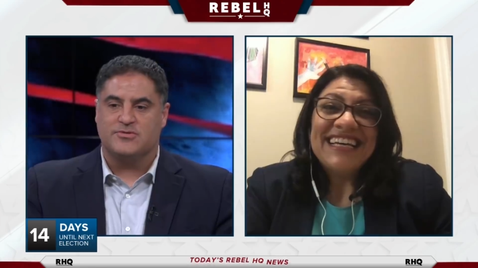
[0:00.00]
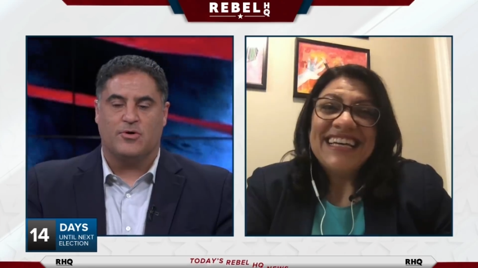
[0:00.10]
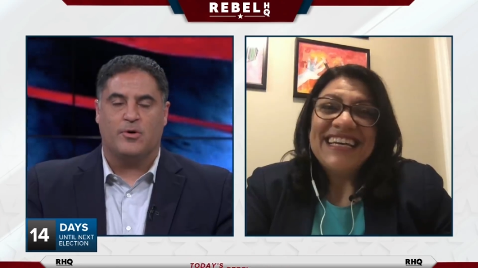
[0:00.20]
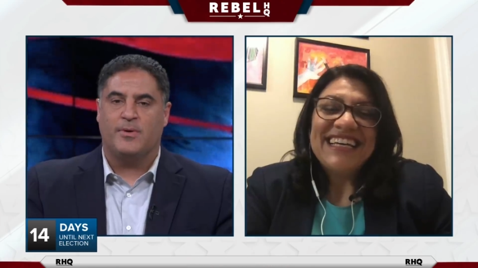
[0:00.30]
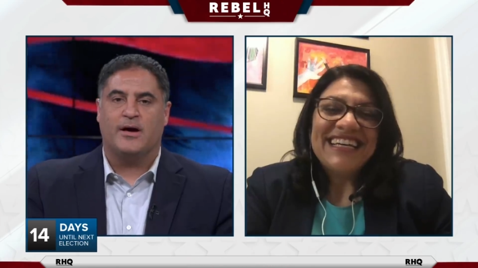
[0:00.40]
Speaker 1: are,
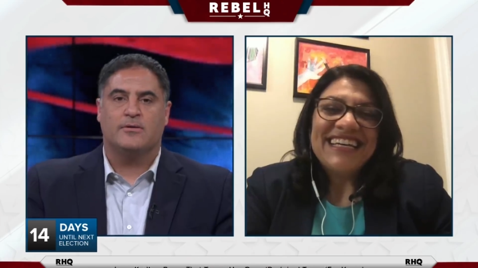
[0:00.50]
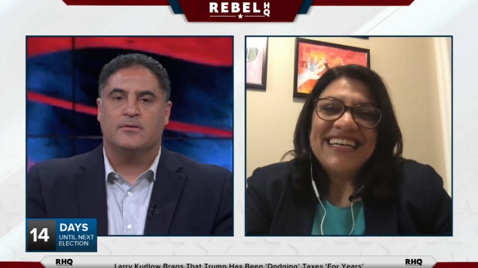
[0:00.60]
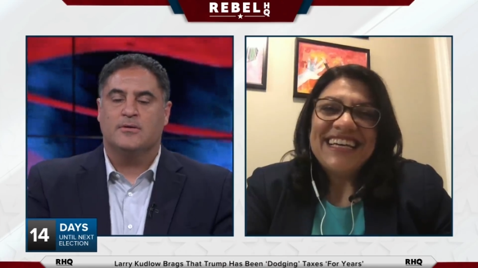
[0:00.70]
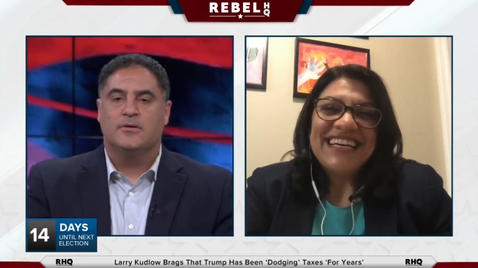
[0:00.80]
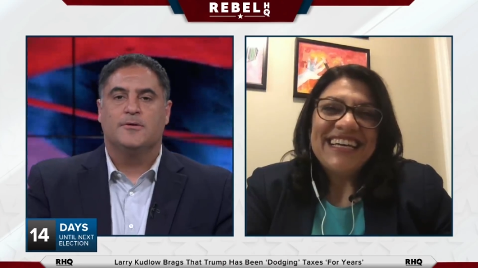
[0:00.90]
are about.
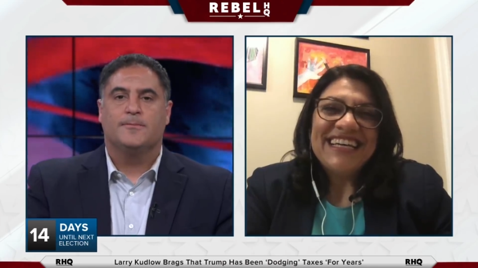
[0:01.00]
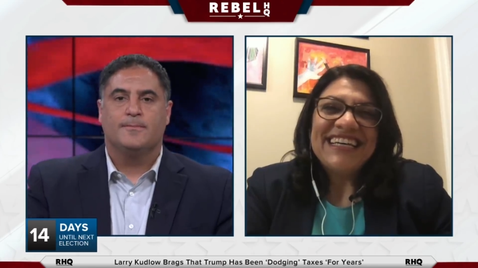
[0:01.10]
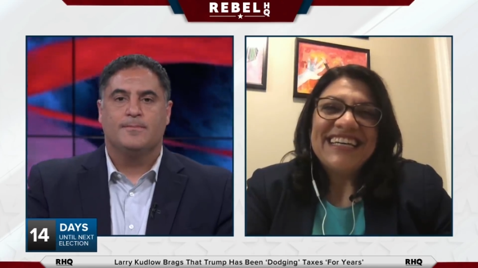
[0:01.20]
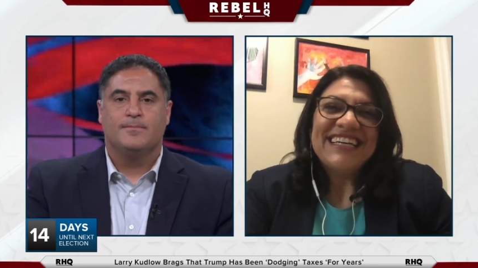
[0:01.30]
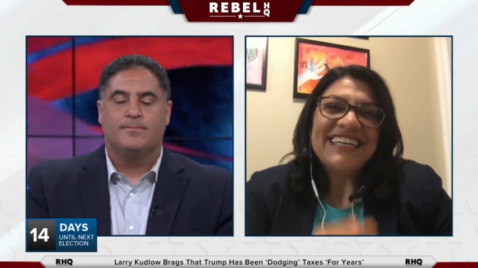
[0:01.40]

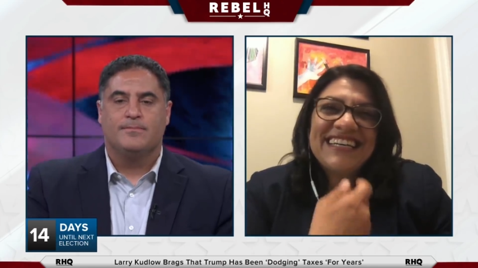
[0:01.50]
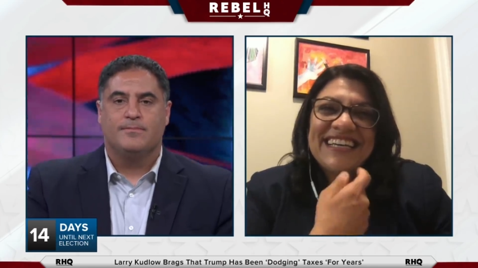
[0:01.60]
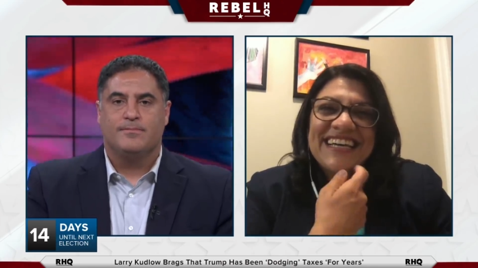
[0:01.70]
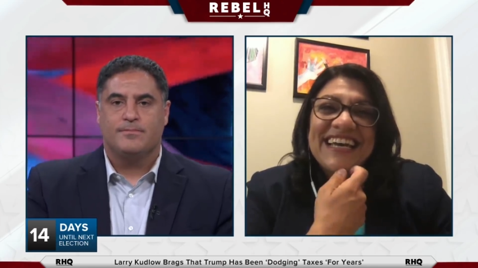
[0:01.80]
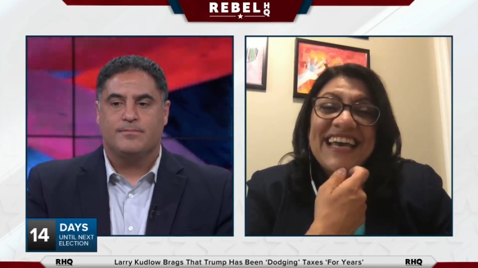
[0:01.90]

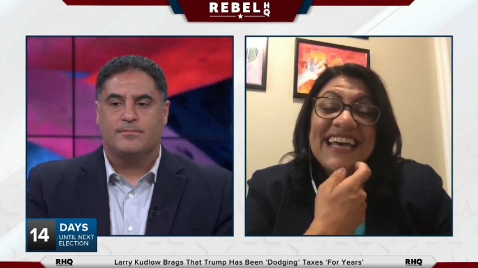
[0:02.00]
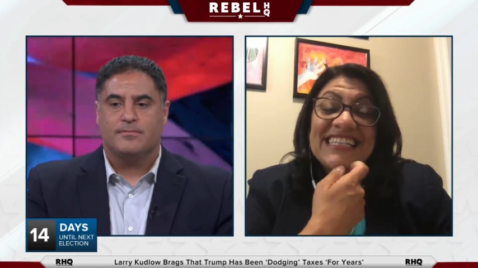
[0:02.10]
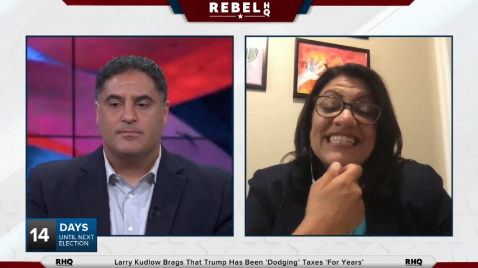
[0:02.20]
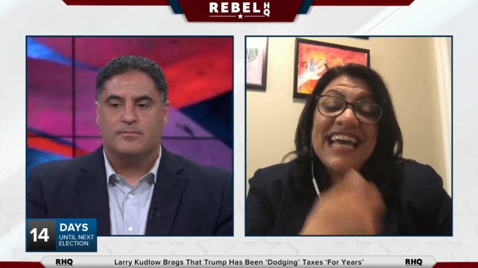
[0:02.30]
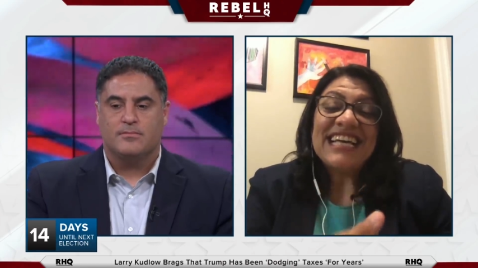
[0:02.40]
Speaker 2: And
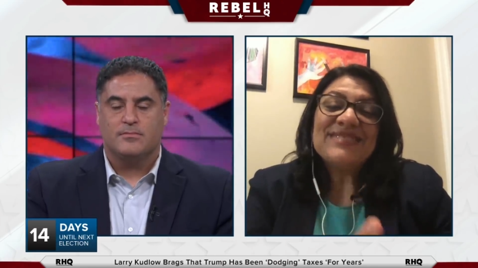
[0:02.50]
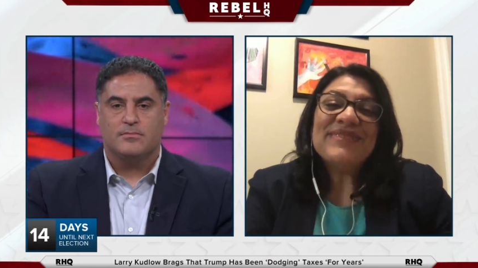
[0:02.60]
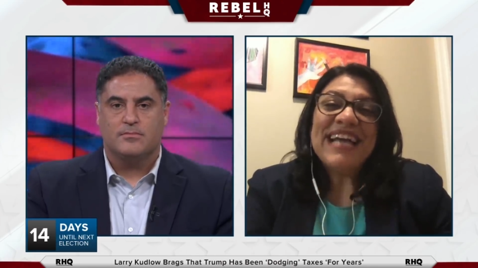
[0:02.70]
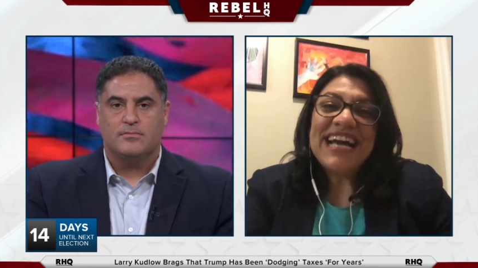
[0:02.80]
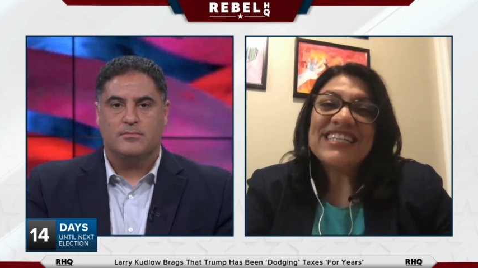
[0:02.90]
Jasmine
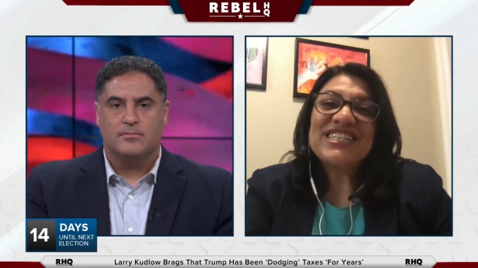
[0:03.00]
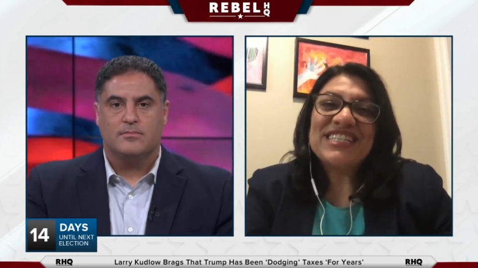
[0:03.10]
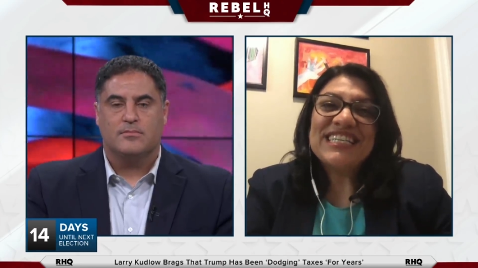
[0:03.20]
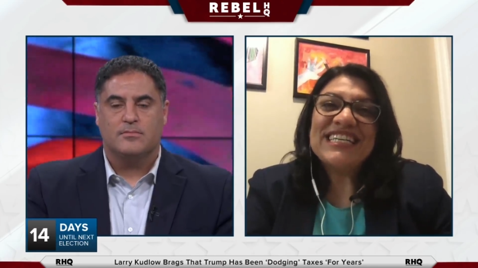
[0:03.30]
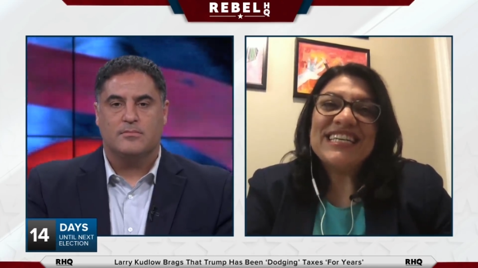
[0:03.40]

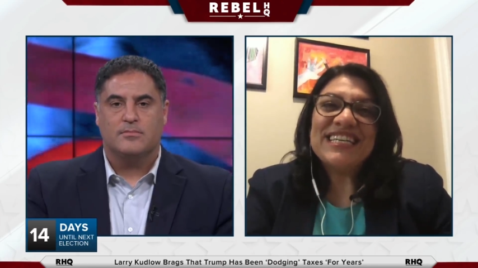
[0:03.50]
actually,